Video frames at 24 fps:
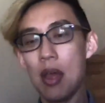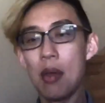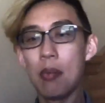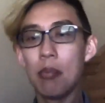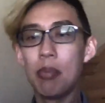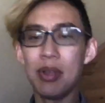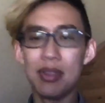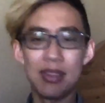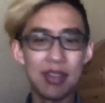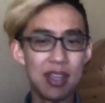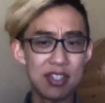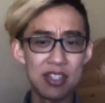
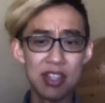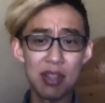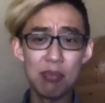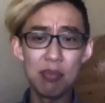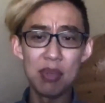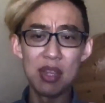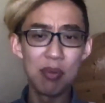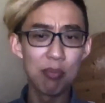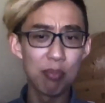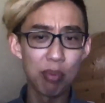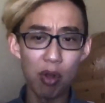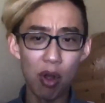But does it
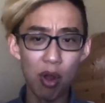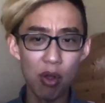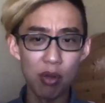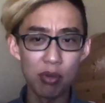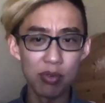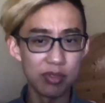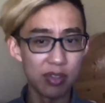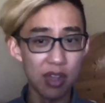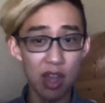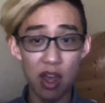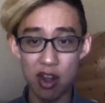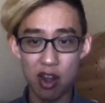mean
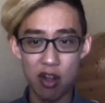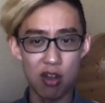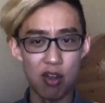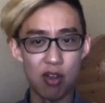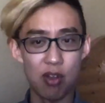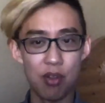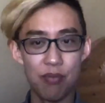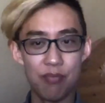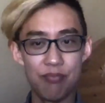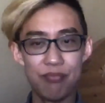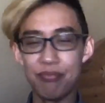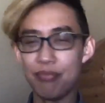bro? Not at all.
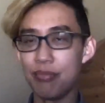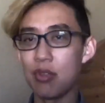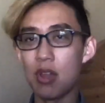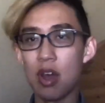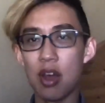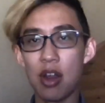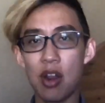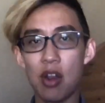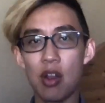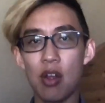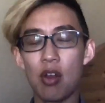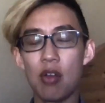
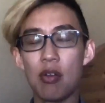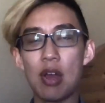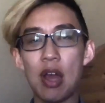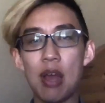Not at all.